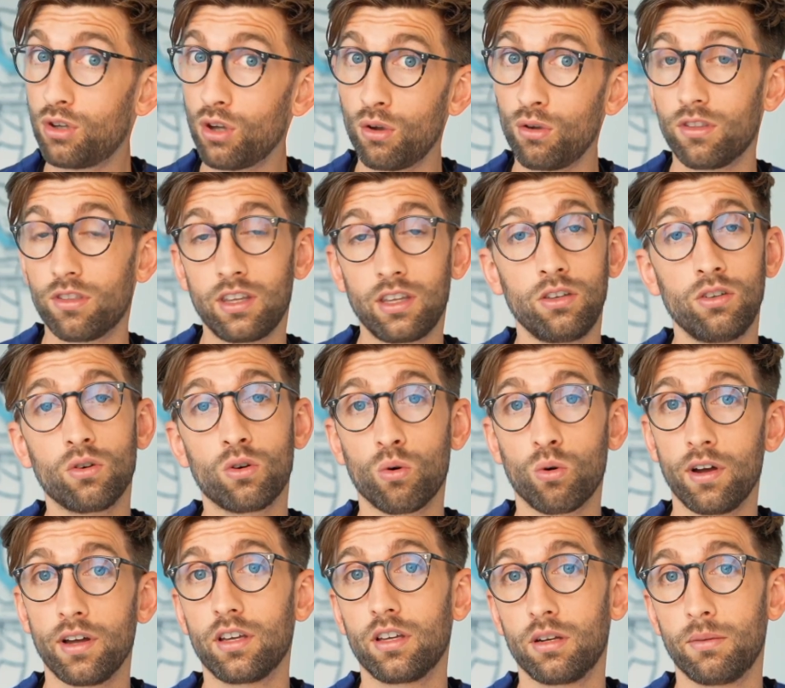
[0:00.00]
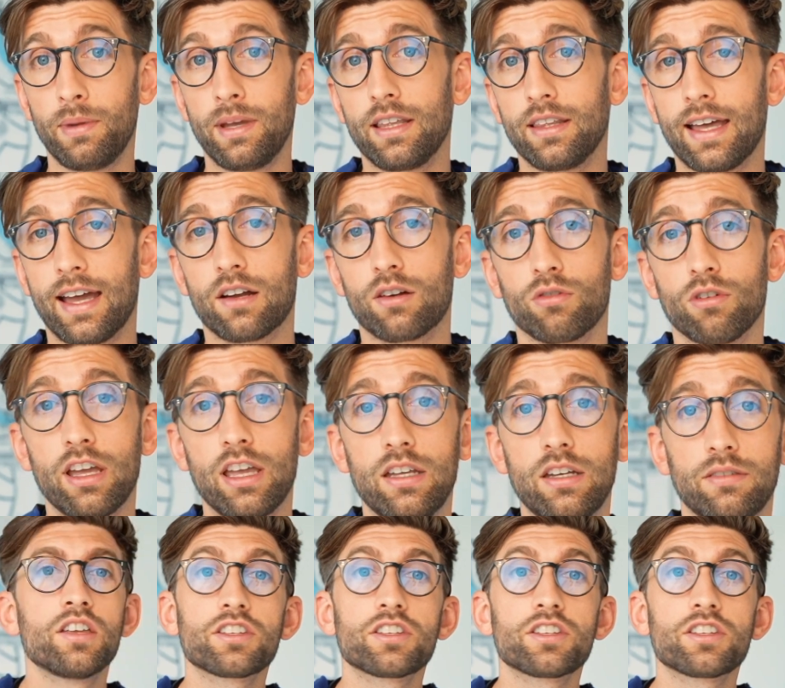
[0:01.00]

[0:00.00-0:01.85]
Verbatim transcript: don't think you're quite going to make that grade.